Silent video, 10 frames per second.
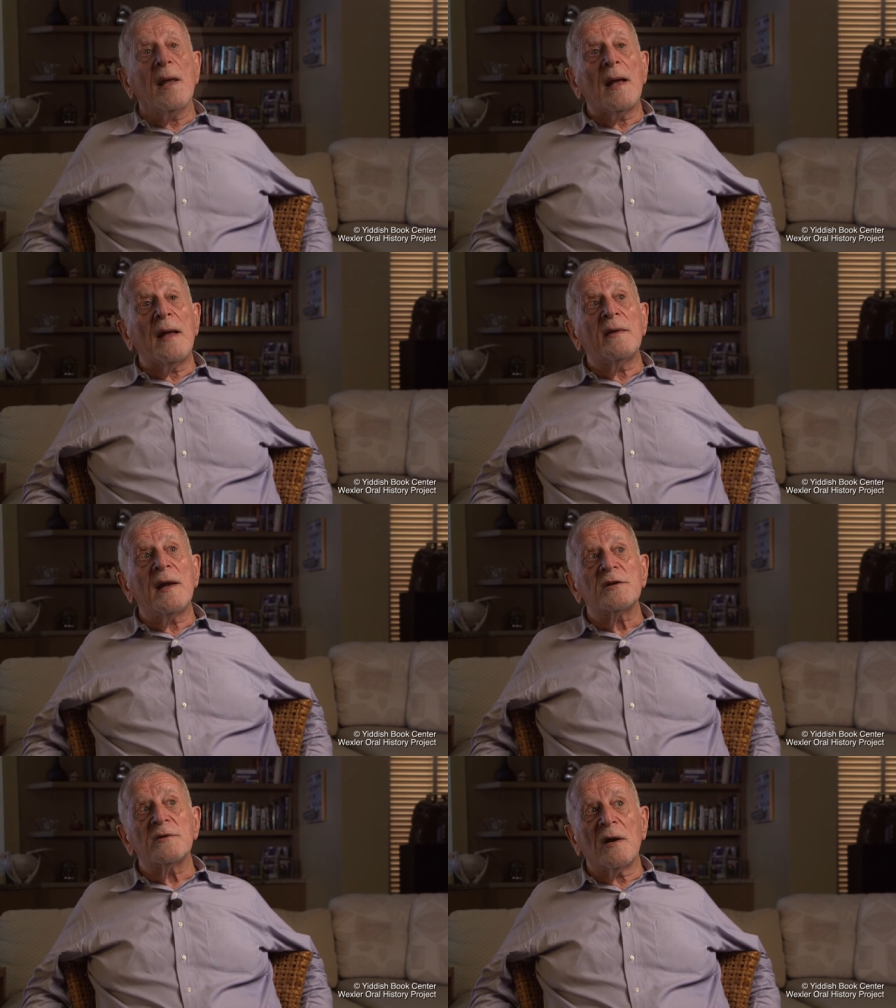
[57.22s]
And the
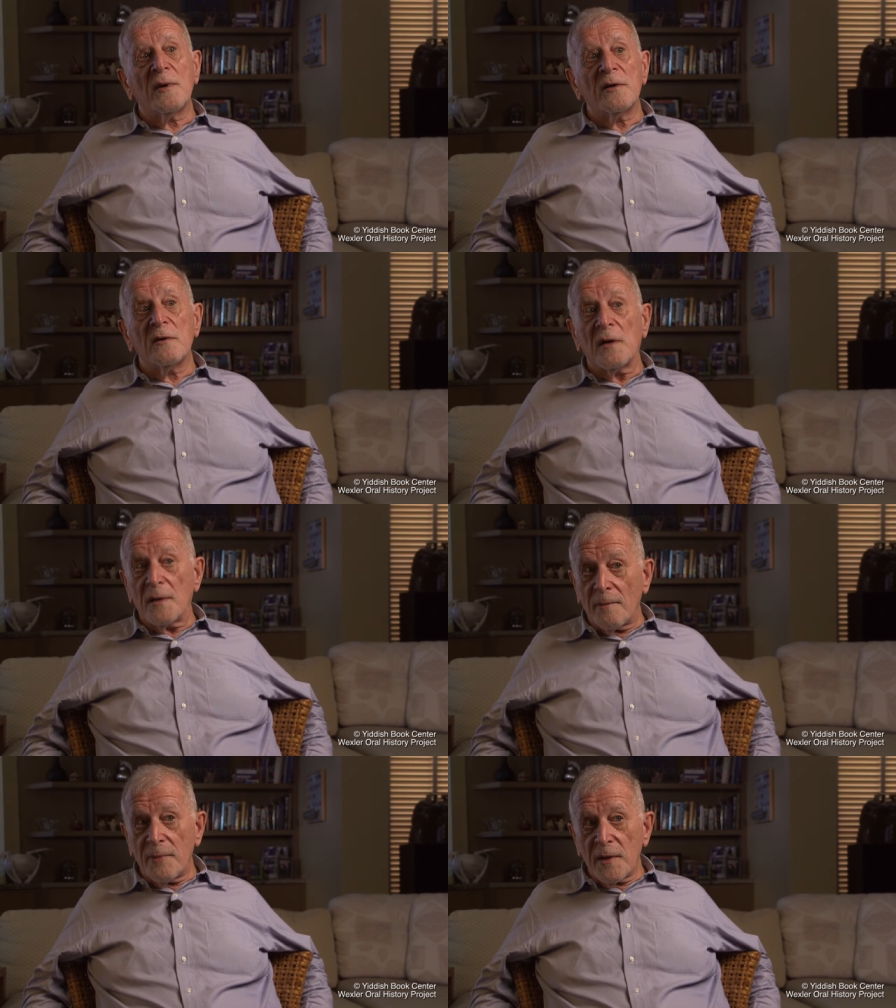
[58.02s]
next year I went to
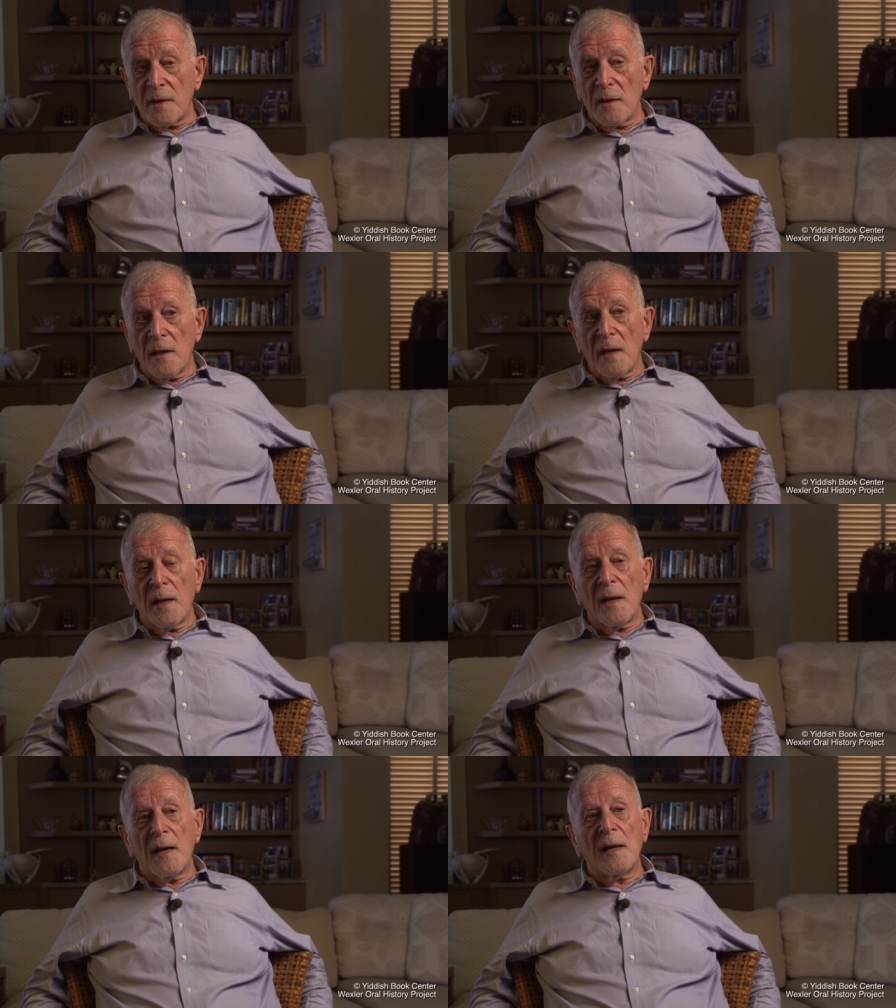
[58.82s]
Columbia,
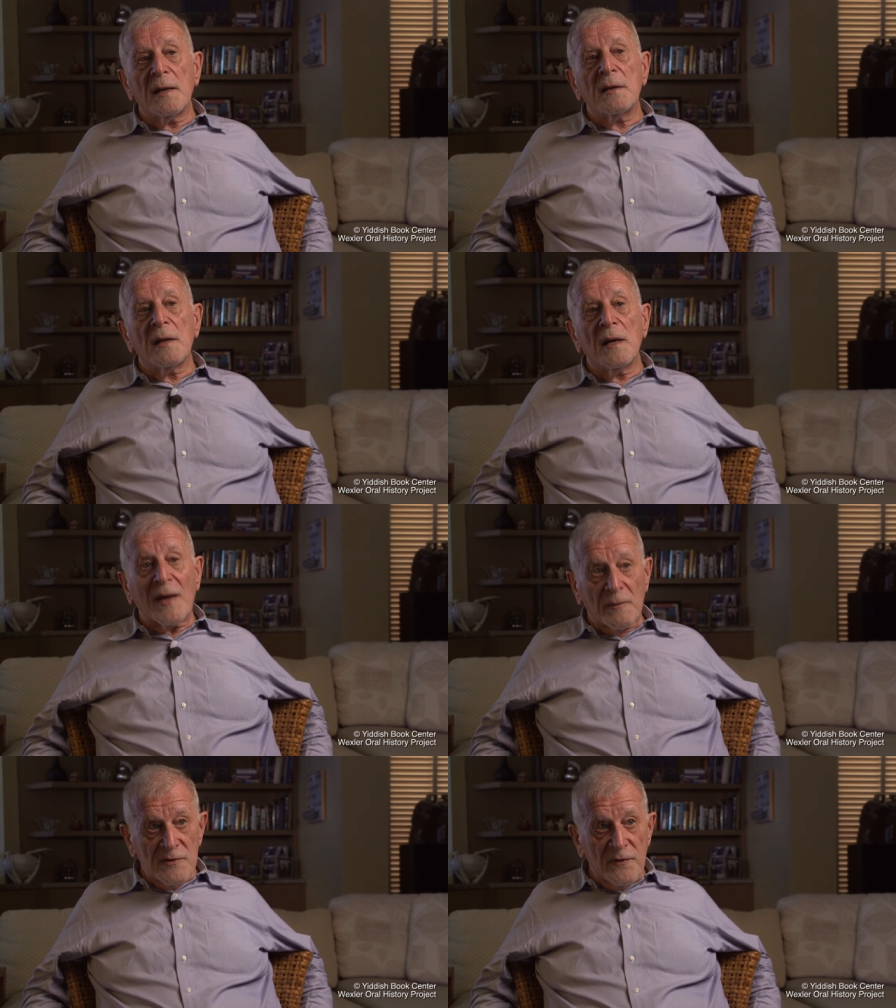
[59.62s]
and uh,
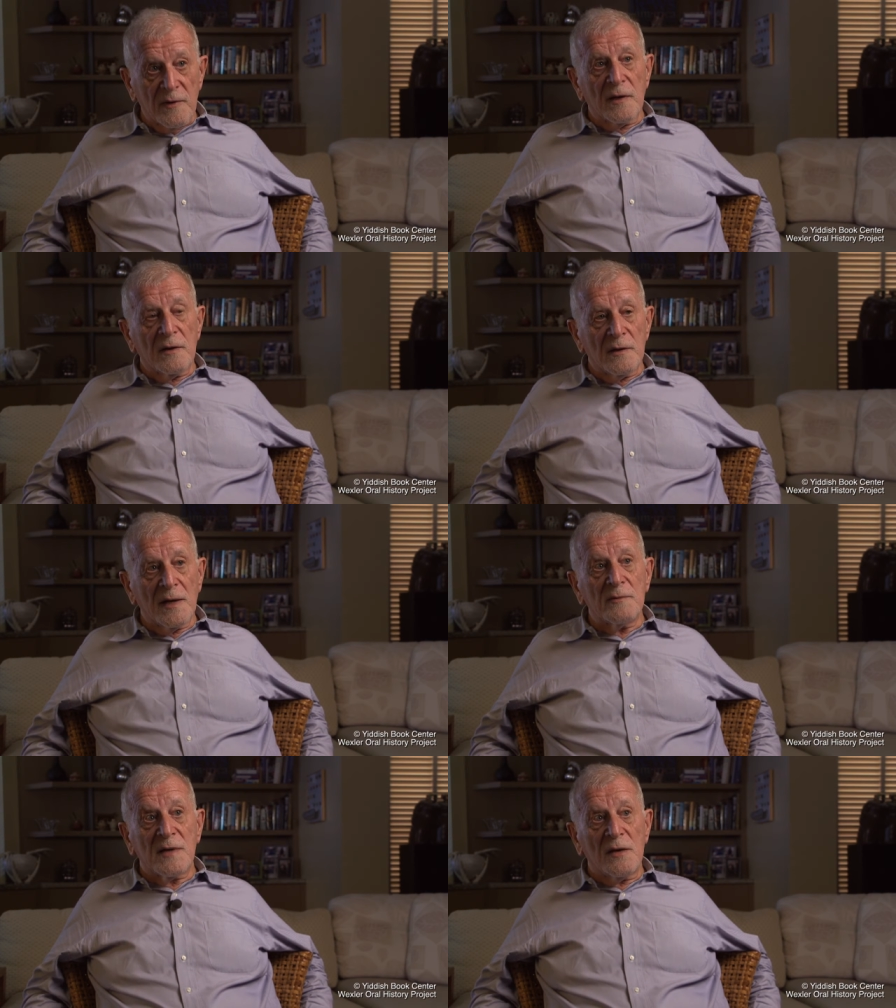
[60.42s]
that was very good.
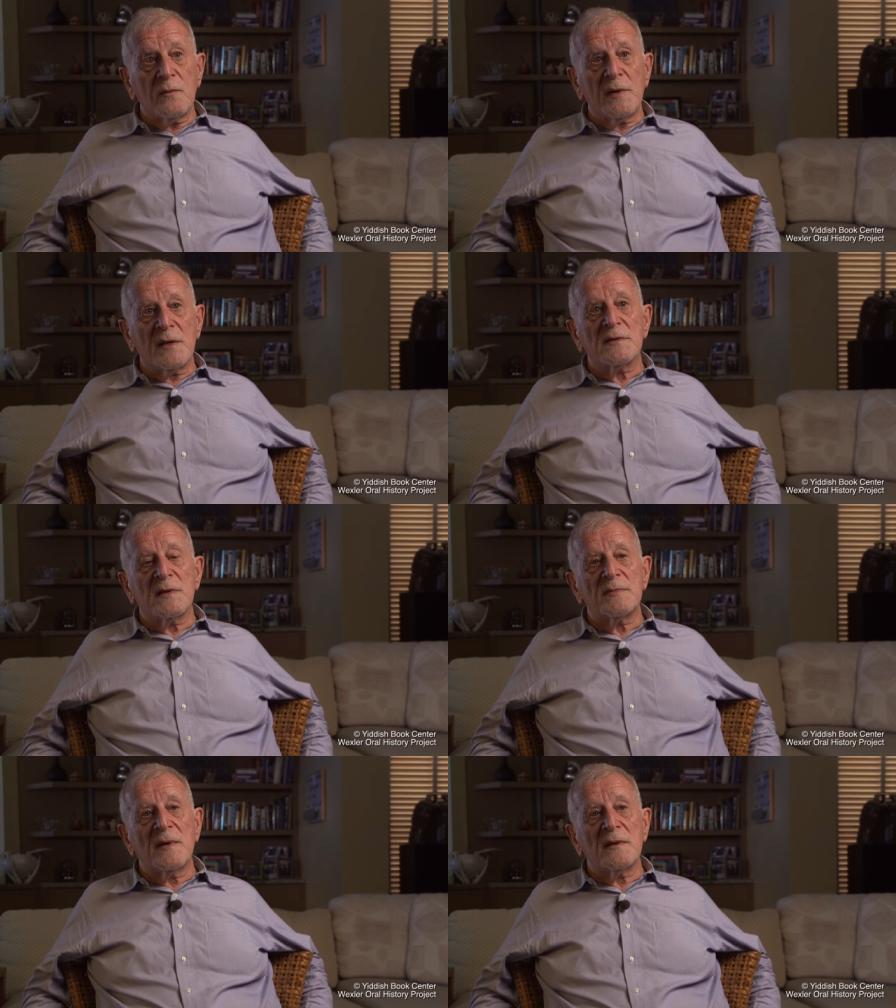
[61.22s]
That was eight
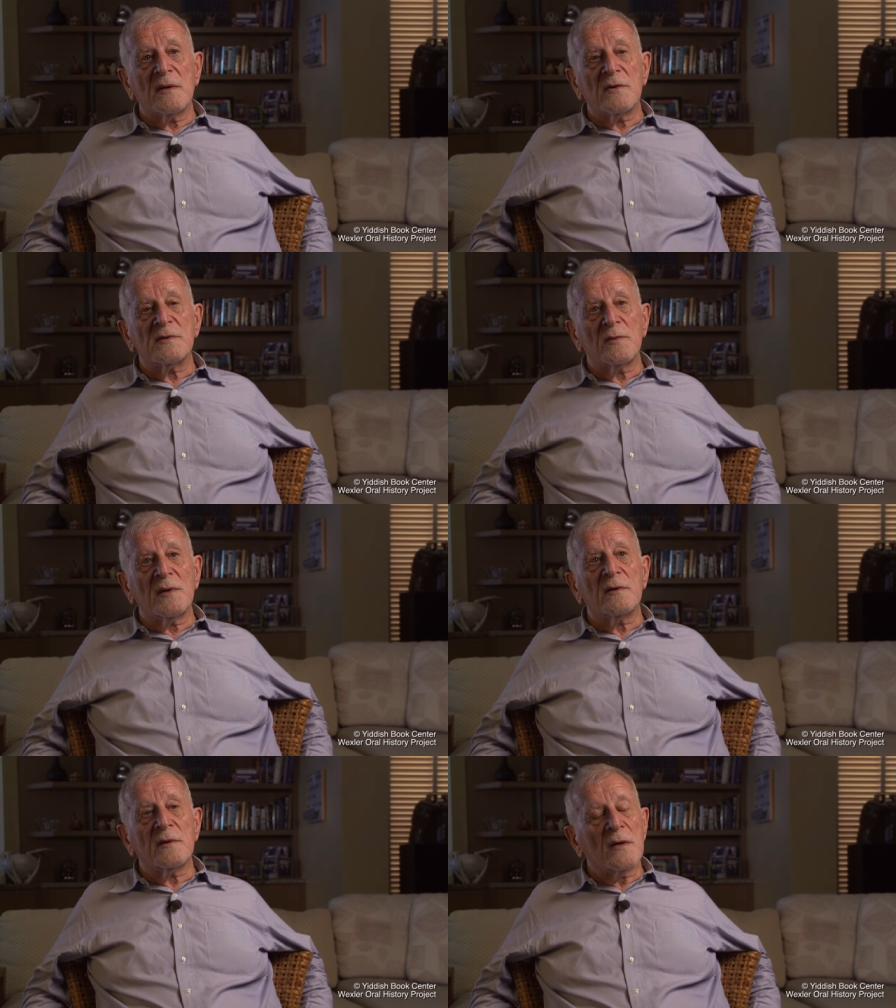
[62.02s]
weeks. I spent a whole,
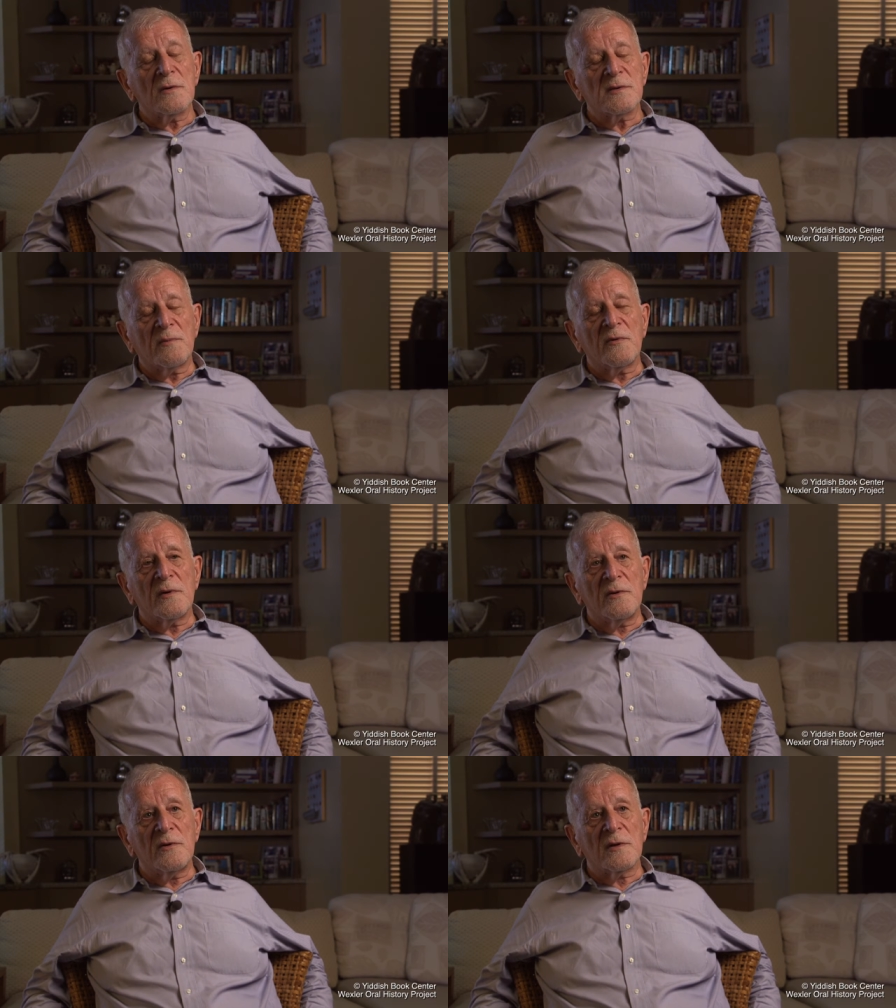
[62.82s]
went, a whole summer
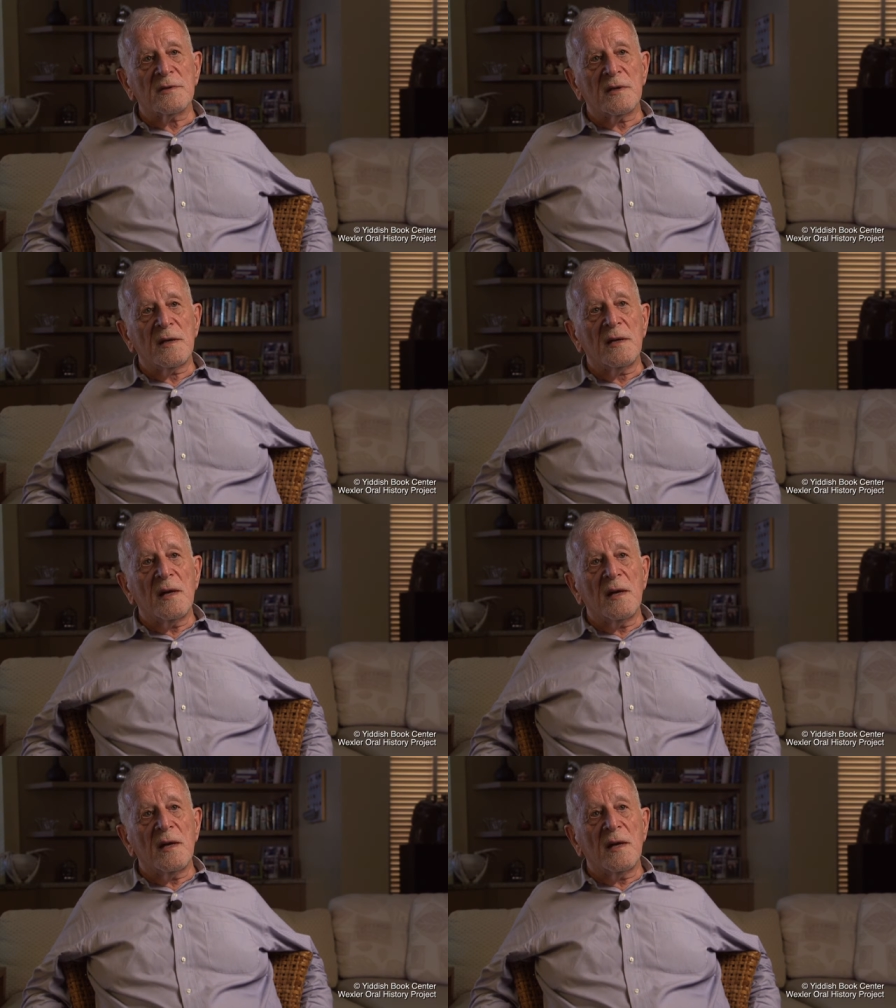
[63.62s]
in New York City,